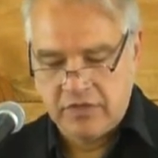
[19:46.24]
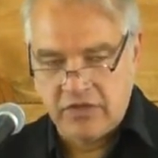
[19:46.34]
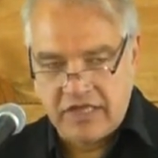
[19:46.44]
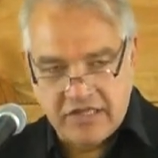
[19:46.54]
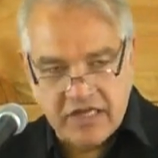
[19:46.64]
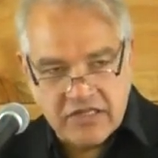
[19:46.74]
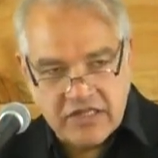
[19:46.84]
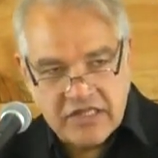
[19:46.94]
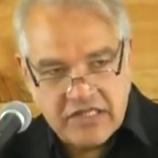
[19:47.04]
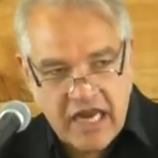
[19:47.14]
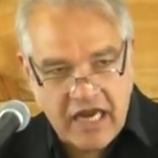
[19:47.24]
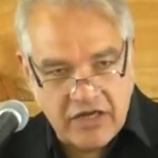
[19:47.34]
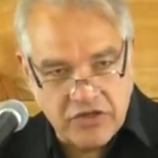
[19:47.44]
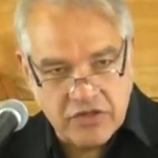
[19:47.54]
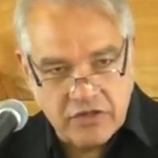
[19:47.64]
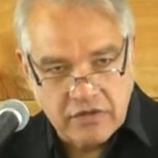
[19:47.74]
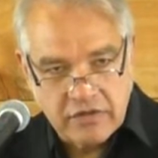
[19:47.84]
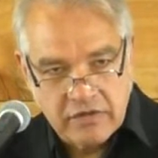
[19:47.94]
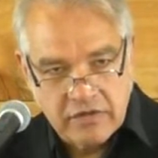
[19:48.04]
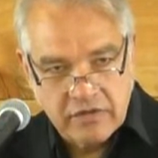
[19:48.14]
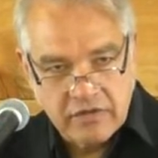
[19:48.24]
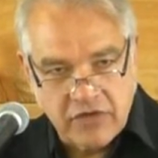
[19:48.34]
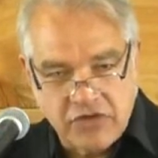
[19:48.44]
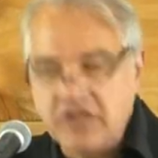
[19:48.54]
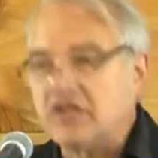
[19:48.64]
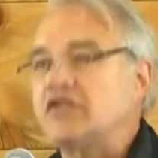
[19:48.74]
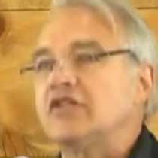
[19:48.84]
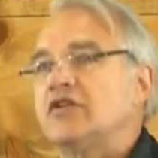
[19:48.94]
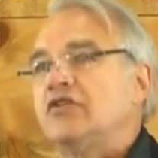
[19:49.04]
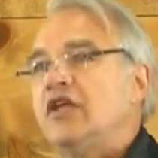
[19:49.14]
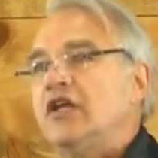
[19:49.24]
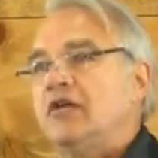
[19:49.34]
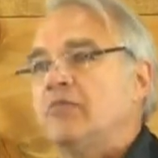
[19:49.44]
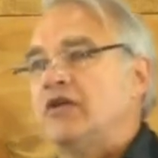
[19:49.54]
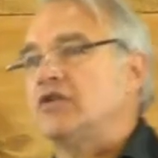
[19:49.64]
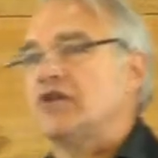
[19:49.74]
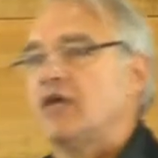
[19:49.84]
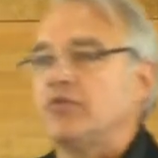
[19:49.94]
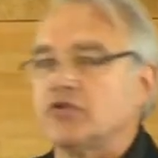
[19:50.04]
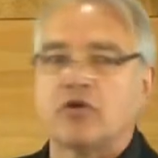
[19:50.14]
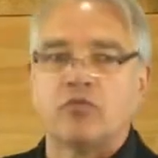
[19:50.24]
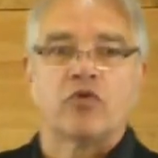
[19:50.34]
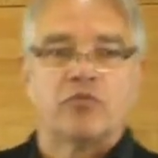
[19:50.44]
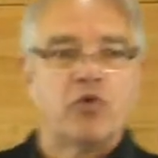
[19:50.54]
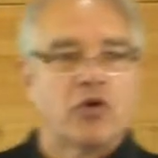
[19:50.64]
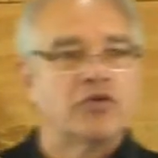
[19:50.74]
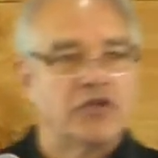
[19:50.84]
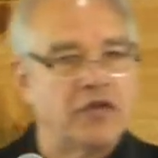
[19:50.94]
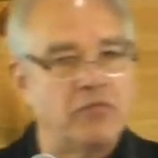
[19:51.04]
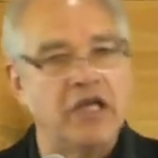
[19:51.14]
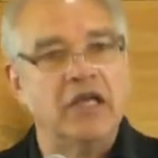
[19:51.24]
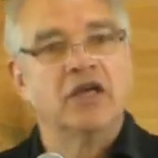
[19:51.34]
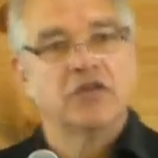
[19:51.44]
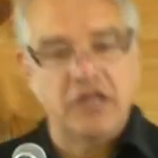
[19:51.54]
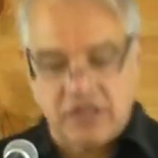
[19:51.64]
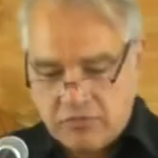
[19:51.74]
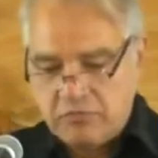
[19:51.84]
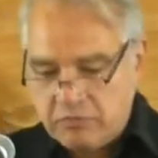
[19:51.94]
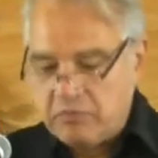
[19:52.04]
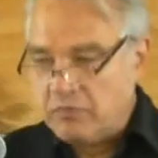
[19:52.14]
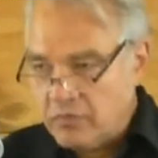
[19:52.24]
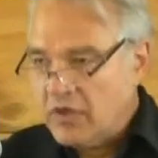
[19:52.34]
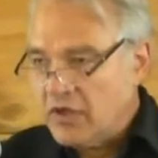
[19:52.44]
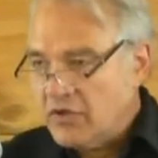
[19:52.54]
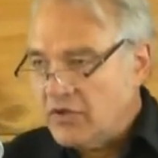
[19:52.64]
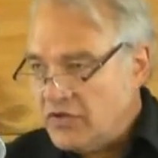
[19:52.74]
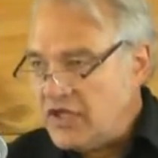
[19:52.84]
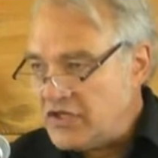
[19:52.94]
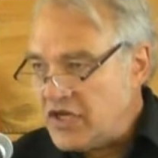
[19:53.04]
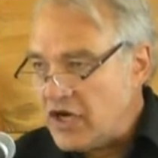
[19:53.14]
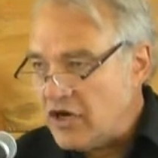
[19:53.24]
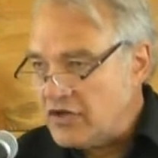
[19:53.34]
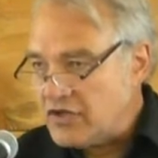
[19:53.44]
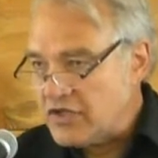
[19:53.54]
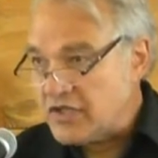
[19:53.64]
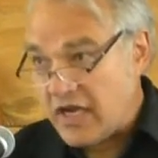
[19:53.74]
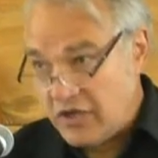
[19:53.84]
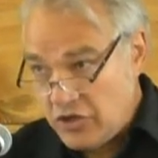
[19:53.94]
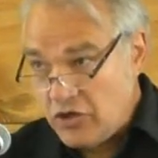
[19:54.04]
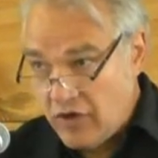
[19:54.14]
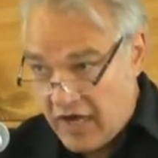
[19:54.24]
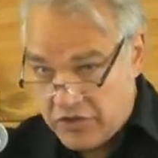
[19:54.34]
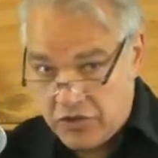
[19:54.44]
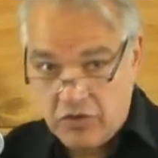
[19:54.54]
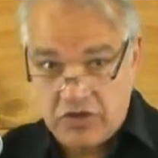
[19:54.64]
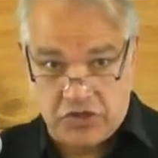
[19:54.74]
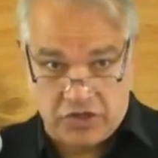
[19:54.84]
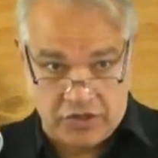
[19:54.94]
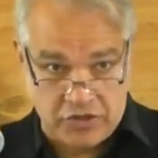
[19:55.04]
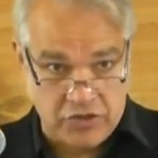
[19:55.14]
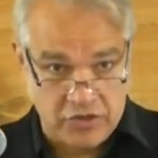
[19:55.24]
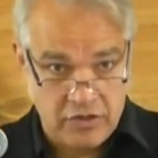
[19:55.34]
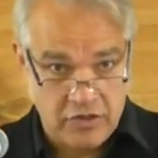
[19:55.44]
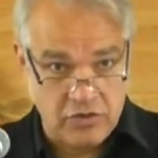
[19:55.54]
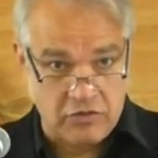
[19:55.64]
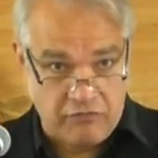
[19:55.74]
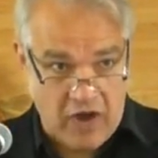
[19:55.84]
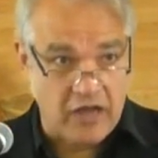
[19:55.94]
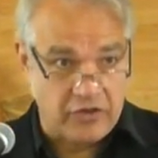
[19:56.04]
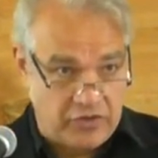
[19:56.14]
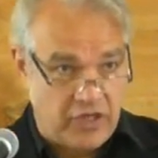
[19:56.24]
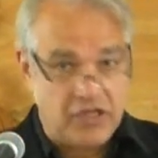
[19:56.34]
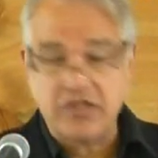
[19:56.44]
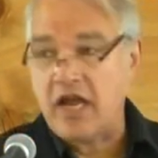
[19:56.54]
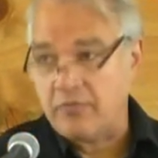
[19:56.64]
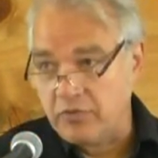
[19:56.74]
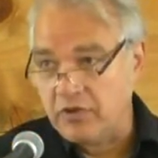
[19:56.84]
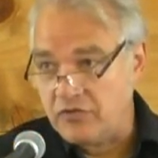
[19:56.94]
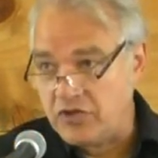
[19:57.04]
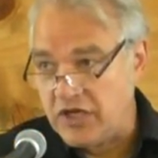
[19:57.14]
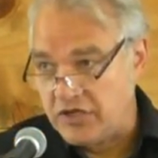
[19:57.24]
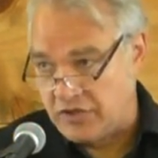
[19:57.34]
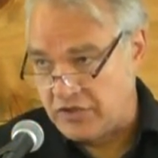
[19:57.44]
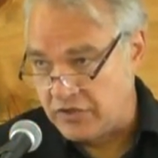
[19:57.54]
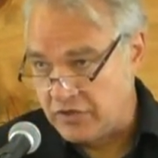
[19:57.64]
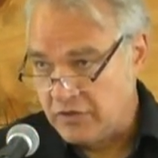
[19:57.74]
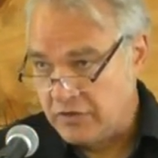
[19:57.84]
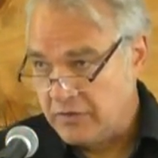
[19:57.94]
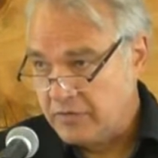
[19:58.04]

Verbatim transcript: So that sets the stage. Now, Jesus isn't thinking my disciples are more important than me. This, this here is to say, you as Christians should follow the example of Jesus.